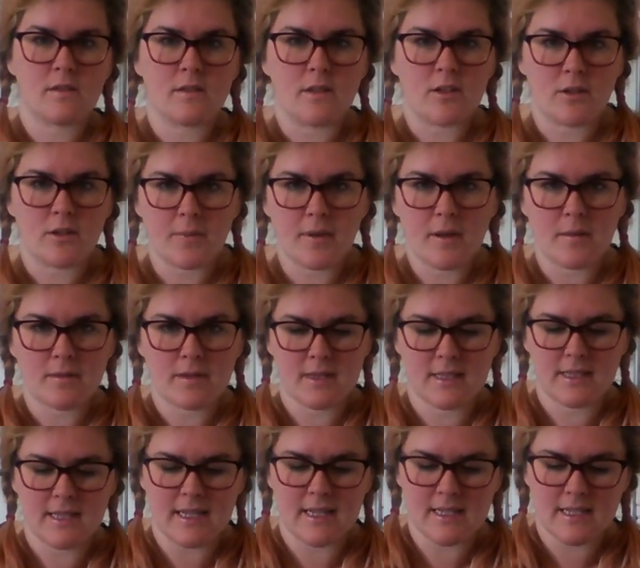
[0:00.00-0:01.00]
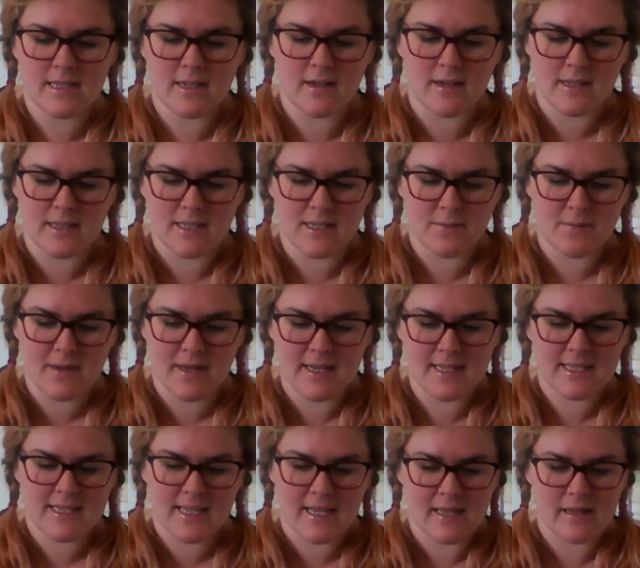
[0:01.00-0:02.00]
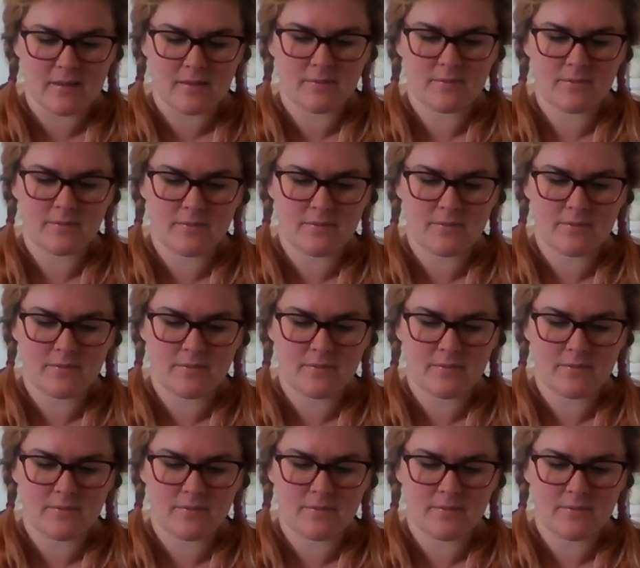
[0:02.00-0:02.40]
You'll be able to see it starting to mix in.